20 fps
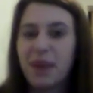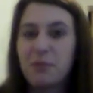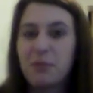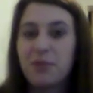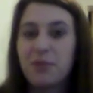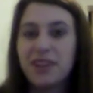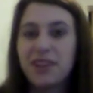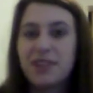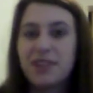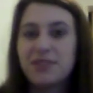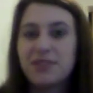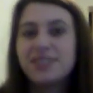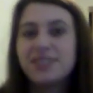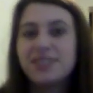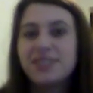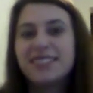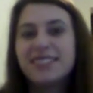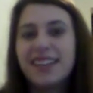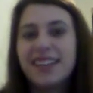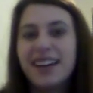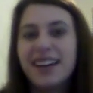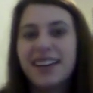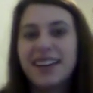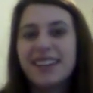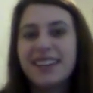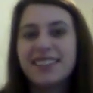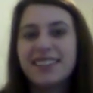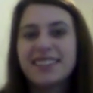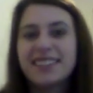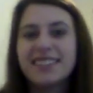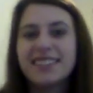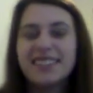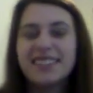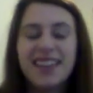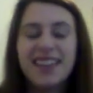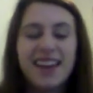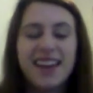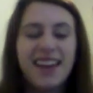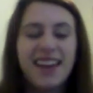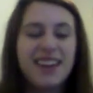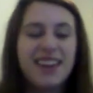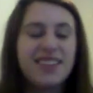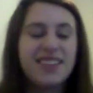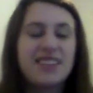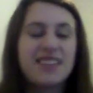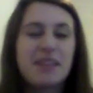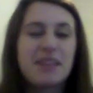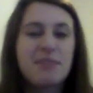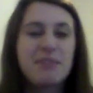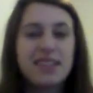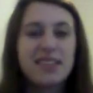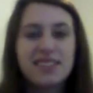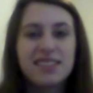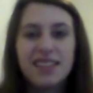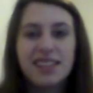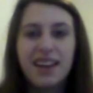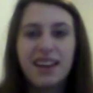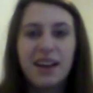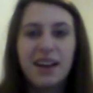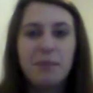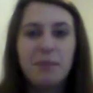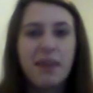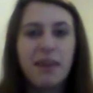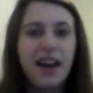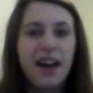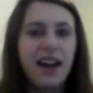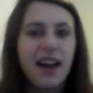Pretty cool, huh? You can mix it up,